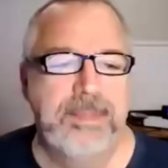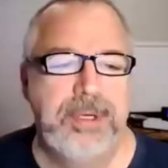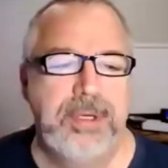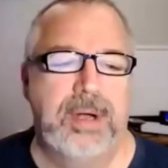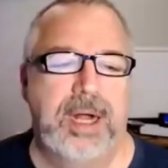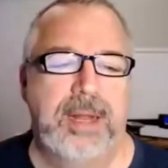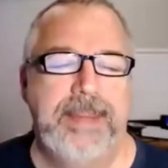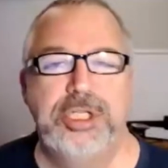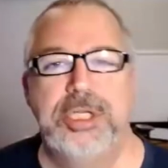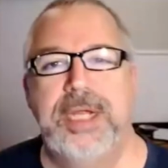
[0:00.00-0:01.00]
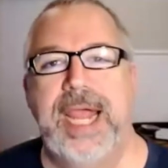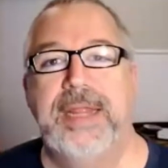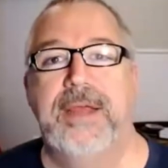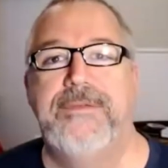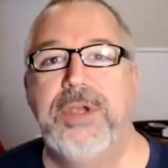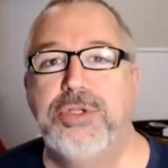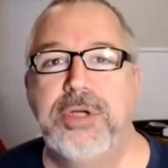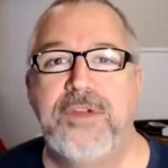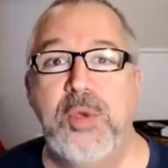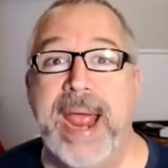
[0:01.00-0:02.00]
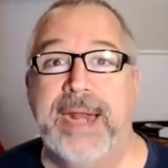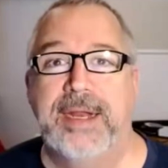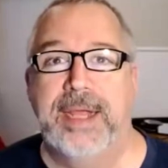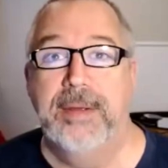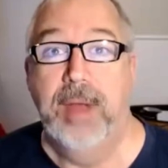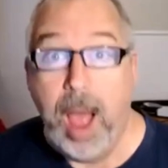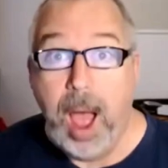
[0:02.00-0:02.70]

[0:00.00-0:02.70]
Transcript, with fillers: computer automation and the future of humanity.